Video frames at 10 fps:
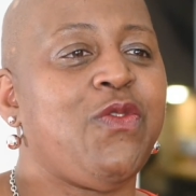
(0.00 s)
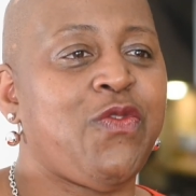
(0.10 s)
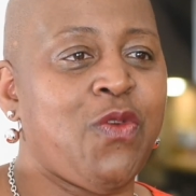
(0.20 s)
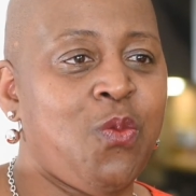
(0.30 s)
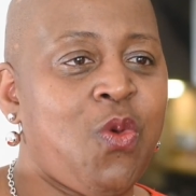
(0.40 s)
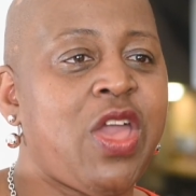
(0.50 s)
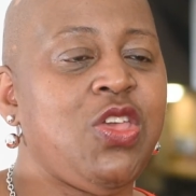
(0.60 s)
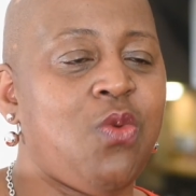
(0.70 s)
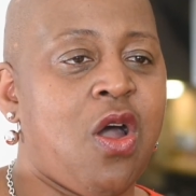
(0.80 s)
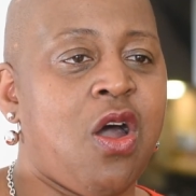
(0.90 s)
from where
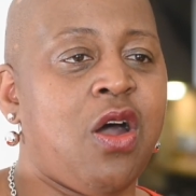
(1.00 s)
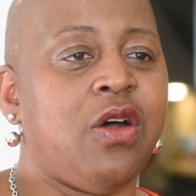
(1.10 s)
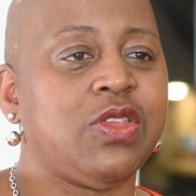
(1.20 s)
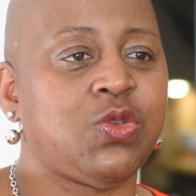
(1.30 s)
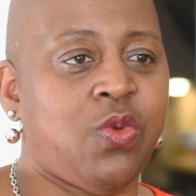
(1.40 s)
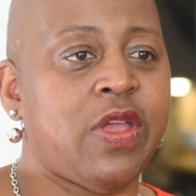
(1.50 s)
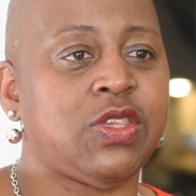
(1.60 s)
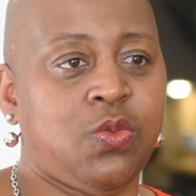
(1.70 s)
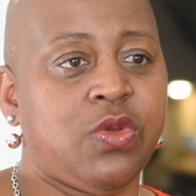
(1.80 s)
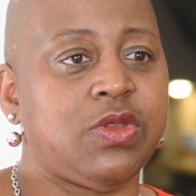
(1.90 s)
you are to where it is
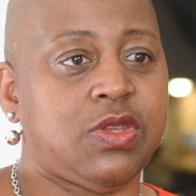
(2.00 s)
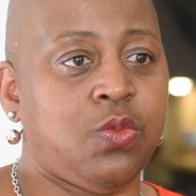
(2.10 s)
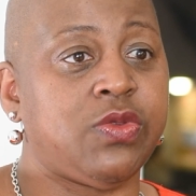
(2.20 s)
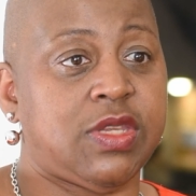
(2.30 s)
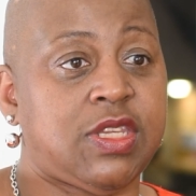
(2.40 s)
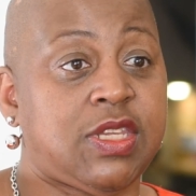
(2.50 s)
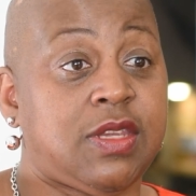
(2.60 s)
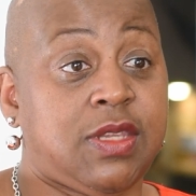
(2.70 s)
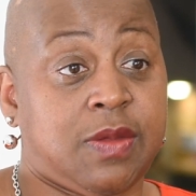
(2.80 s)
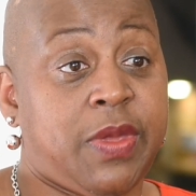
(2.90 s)
you
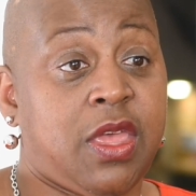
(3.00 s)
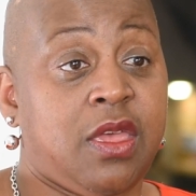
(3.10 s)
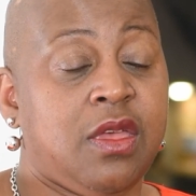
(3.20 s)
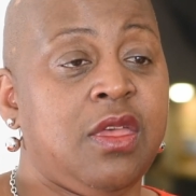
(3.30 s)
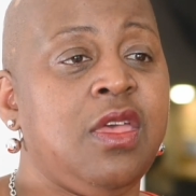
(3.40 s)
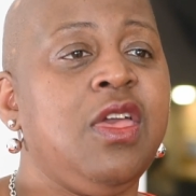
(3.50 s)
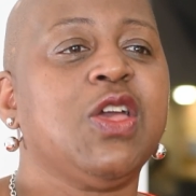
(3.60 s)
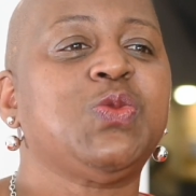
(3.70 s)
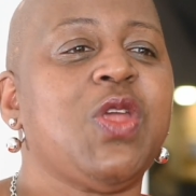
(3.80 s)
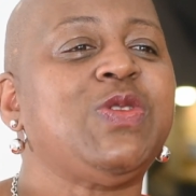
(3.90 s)
want to be?
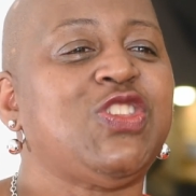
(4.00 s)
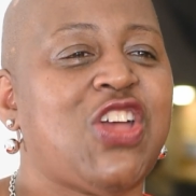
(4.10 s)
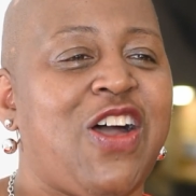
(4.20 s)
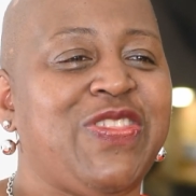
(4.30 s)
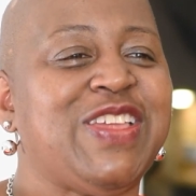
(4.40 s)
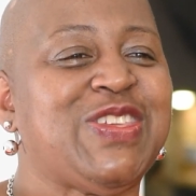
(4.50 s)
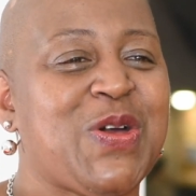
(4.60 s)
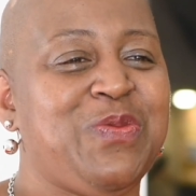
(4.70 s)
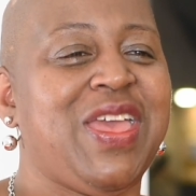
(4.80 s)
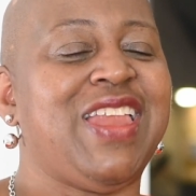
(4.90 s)
Because when I was a child, they
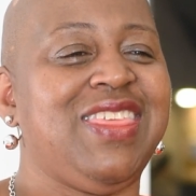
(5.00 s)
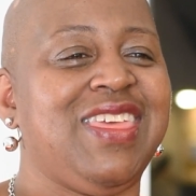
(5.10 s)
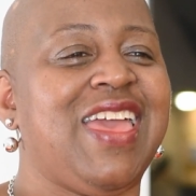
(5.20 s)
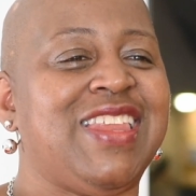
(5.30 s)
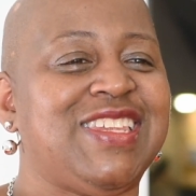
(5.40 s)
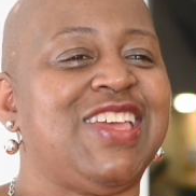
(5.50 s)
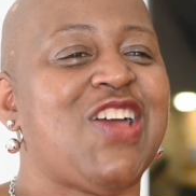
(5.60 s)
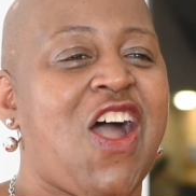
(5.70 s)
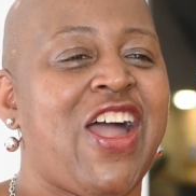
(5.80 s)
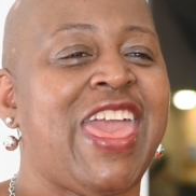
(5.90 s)
told me anything ending in
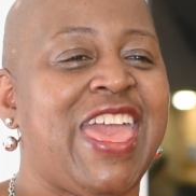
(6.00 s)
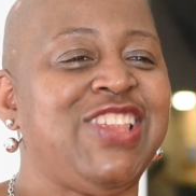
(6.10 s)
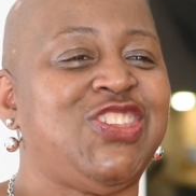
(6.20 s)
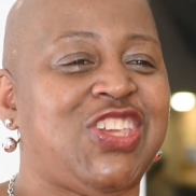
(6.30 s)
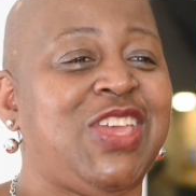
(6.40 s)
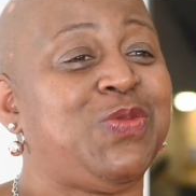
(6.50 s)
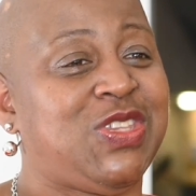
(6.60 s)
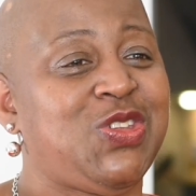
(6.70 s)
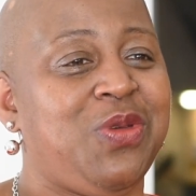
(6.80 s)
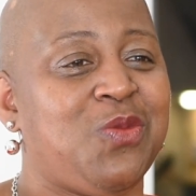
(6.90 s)
ing was
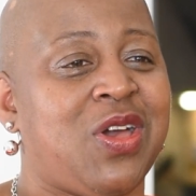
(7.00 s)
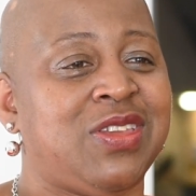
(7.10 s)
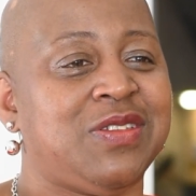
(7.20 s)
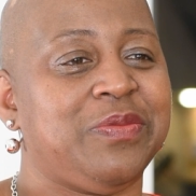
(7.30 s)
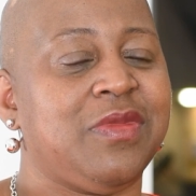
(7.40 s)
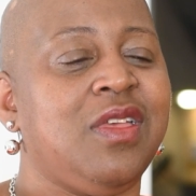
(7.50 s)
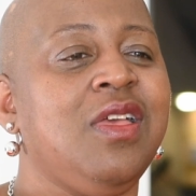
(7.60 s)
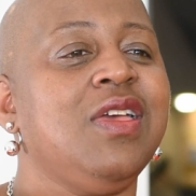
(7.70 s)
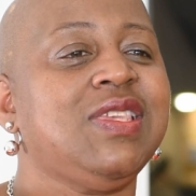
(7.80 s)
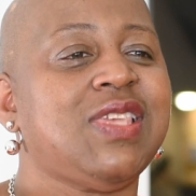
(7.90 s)
a doing word.
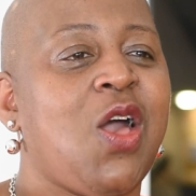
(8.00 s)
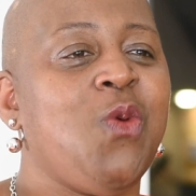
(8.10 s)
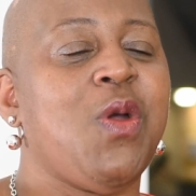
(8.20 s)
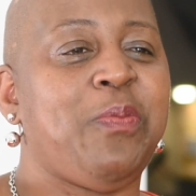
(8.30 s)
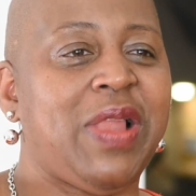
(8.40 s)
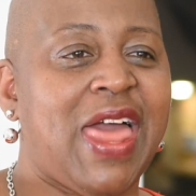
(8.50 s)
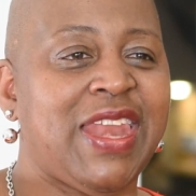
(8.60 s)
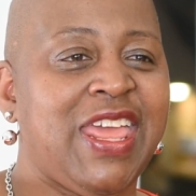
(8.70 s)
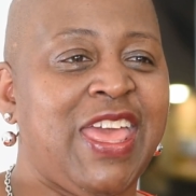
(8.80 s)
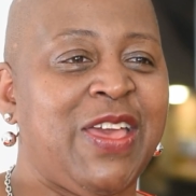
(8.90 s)
So we're
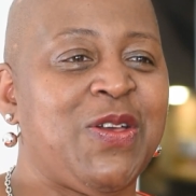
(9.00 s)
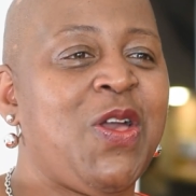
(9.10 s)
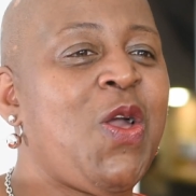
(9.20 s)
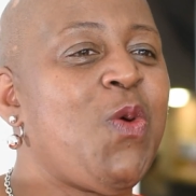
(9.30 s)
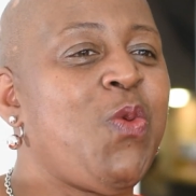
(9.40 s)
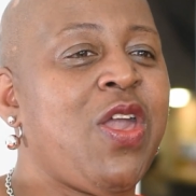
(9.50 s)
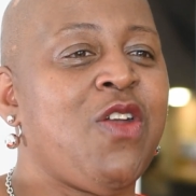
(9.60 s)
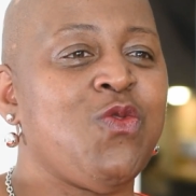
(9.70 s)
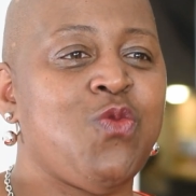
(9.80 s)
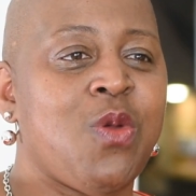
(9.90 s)
planning,
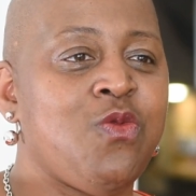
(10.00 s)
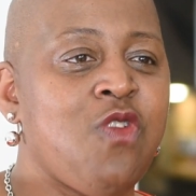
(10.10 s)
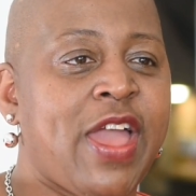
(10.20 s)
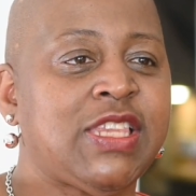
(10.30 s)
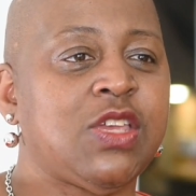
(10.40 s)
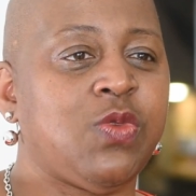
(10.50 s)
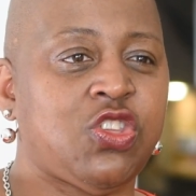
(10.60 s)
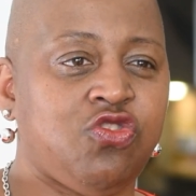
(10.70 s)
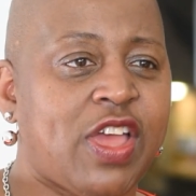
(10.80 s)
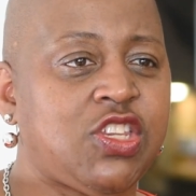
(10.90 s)
we're writing, we're
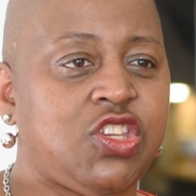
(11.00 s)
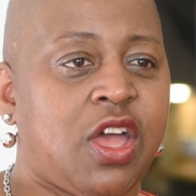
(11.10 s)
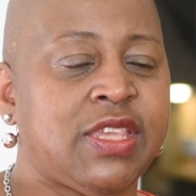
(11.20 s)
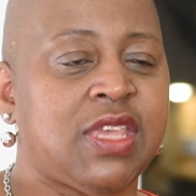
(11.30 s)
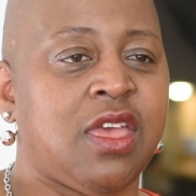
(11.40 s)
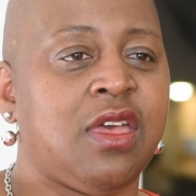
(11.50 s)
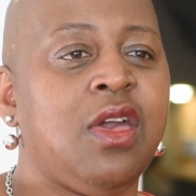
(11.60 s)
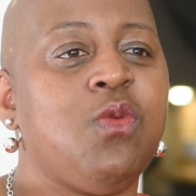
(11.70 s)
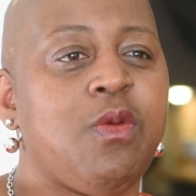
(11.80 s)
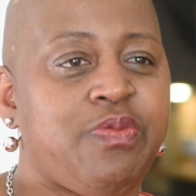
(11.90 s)
strategizing,
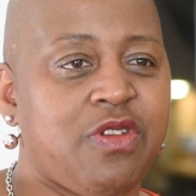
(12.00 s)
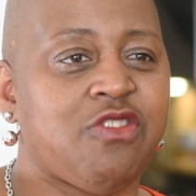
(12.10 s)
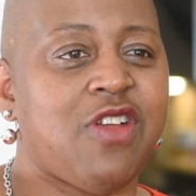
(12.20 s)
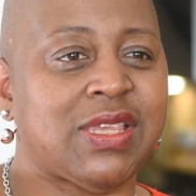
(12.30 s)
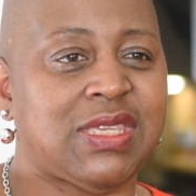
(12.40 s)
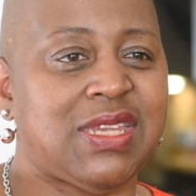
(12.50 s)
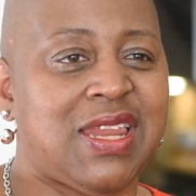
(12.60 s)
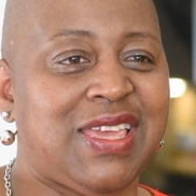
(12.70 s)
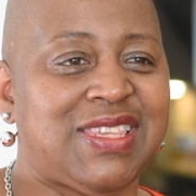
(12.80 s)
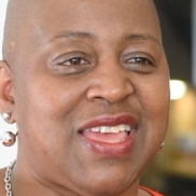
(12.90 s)
we're
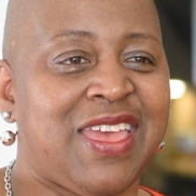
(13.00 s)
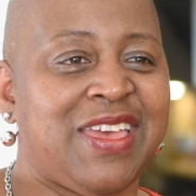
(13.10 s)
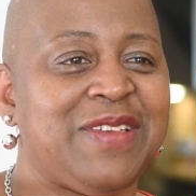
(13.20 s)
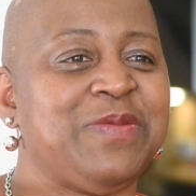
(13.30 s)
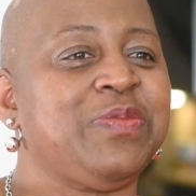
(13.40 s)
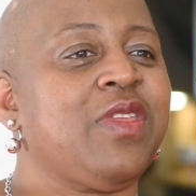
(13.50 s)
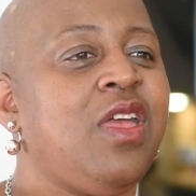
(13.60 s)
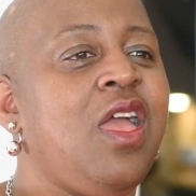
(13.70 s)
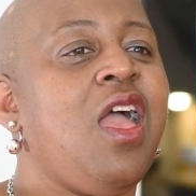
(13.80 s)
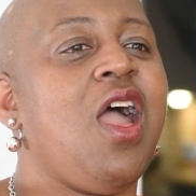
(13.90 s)
procrastinating,
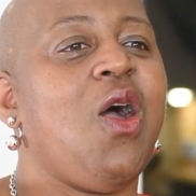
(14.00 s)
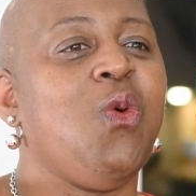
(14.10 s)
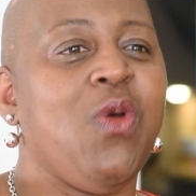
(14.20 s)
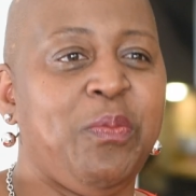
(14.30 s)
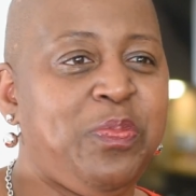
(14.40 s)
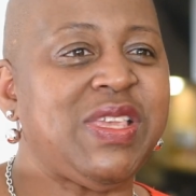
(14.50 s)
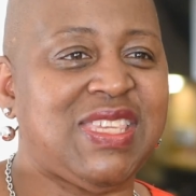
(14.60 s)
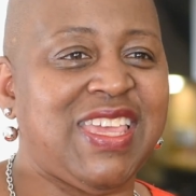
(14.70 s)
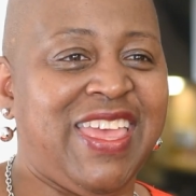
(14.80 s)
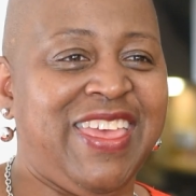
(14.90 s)
we're
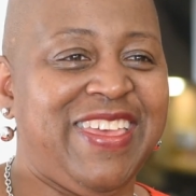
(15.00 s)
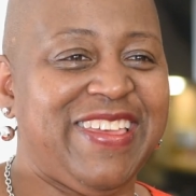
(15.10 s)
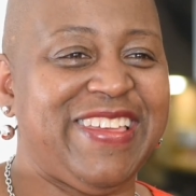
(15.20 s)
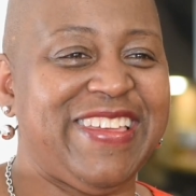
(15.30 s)
busy.